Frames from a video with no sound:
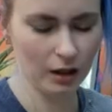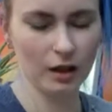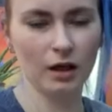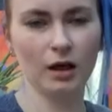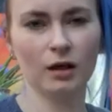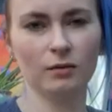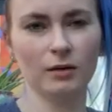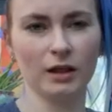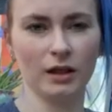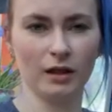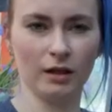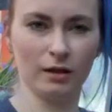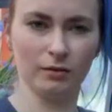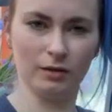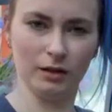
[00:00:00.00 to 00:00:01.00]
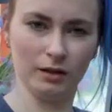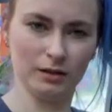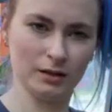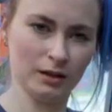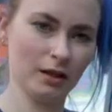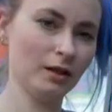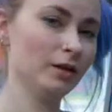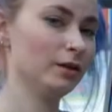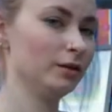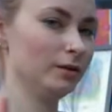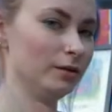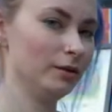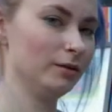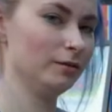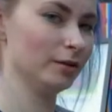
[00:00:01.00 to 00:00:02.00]
I'll work it out later.
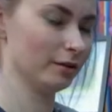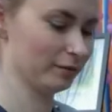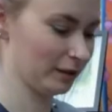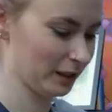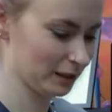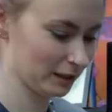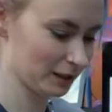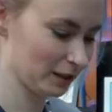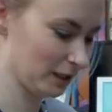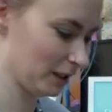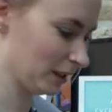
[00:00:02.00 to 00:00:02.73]
You don't need to see